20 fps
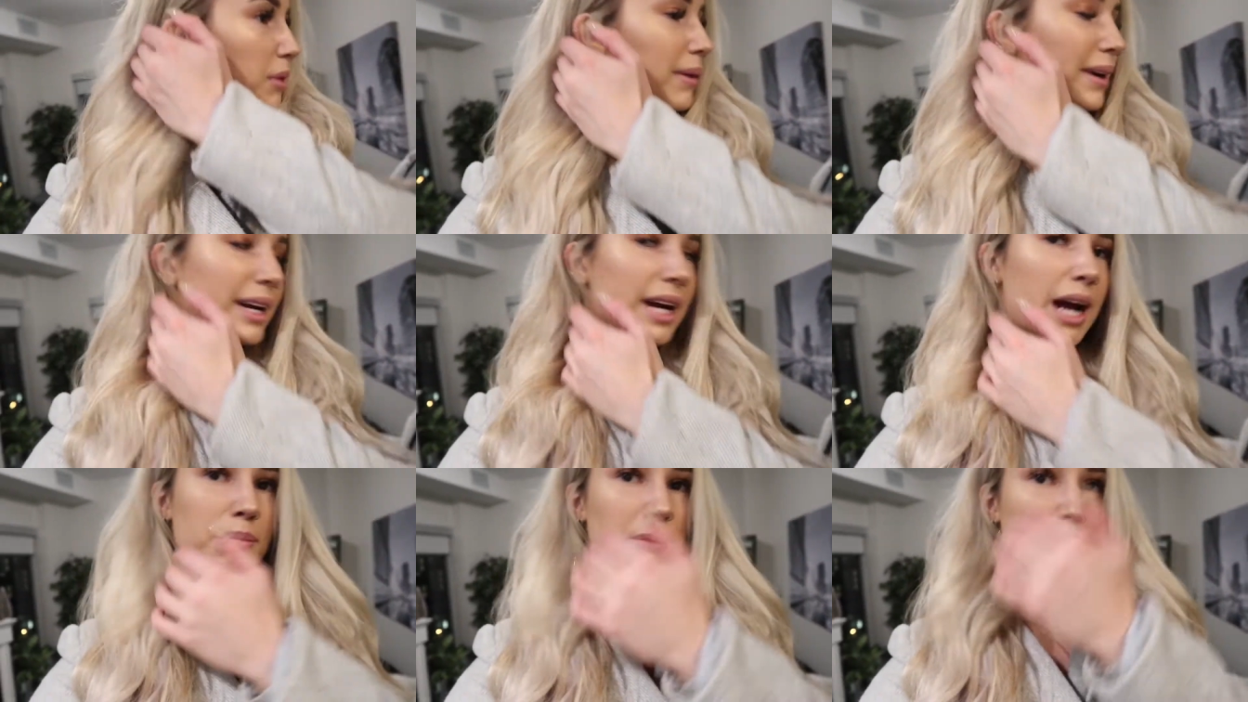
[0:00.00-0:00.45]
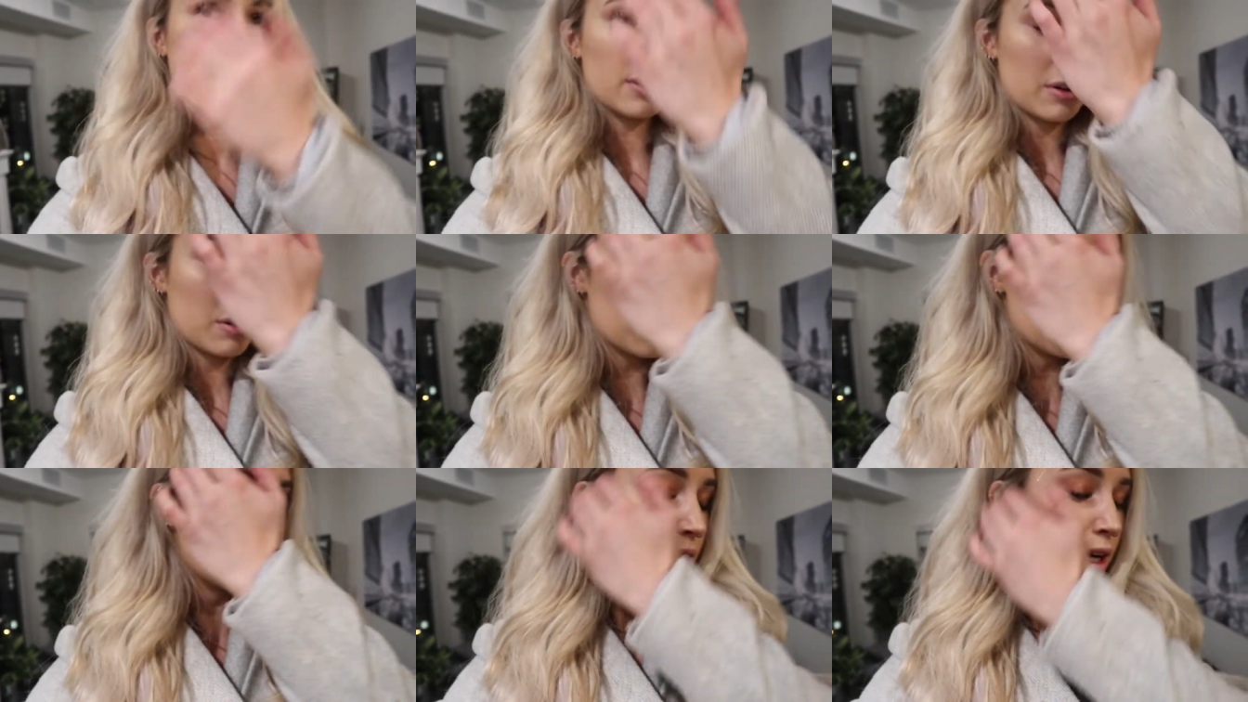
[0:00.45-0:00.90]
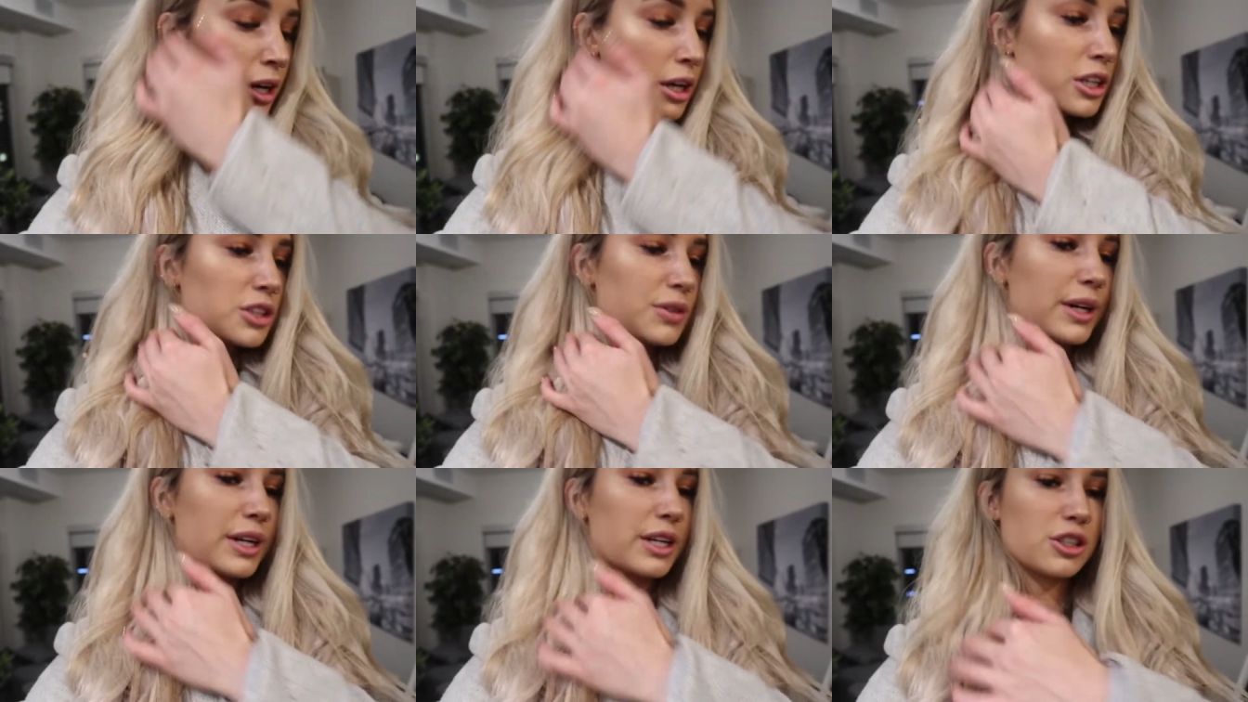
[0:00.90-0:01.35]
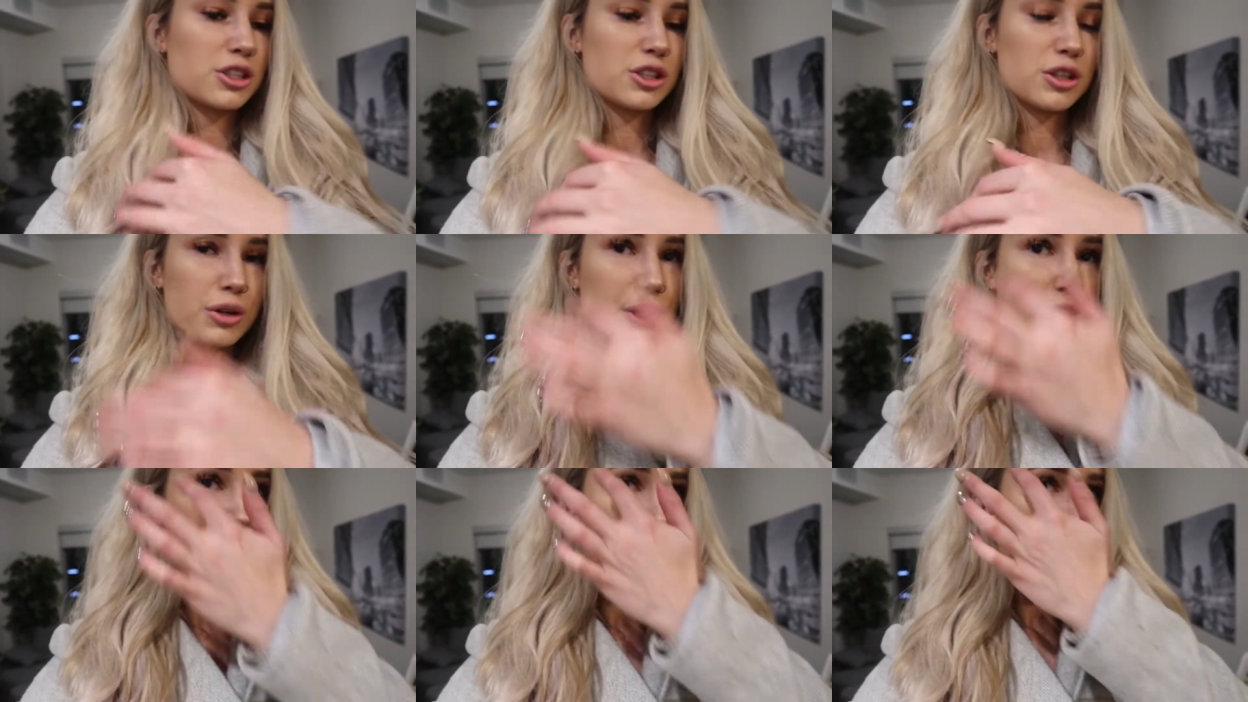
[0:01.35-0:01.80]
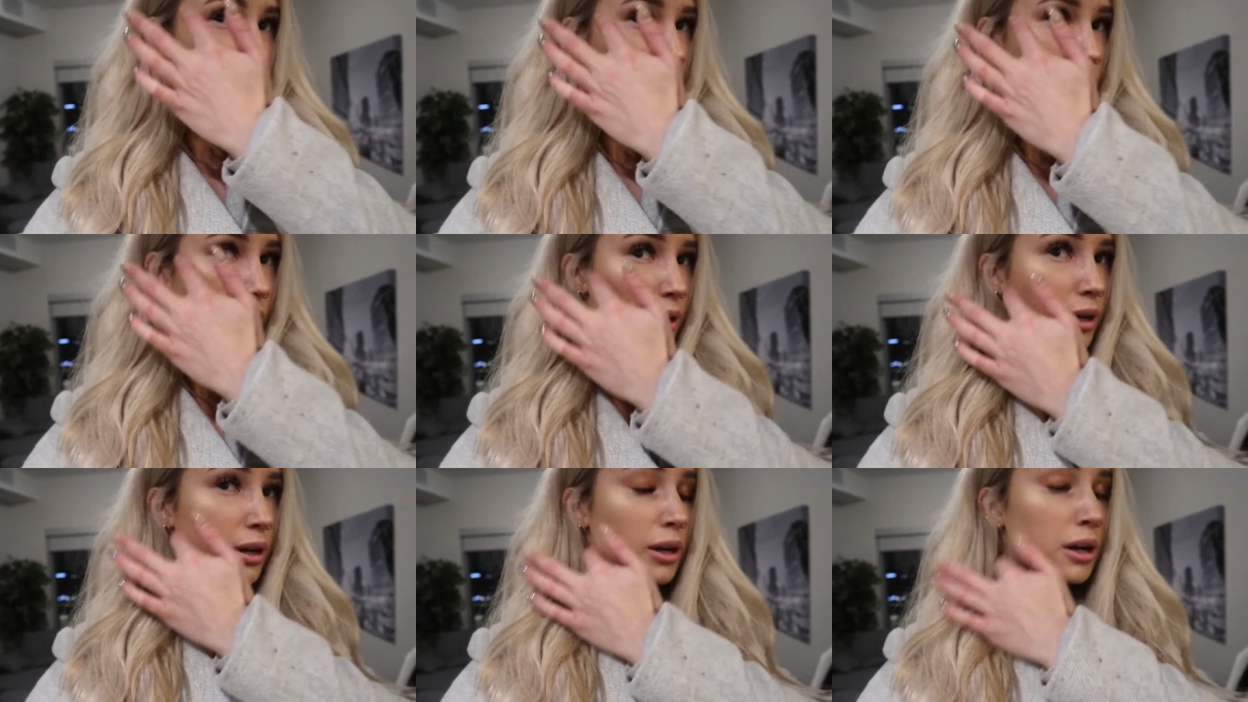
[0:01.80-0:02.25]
my camera though so I can show you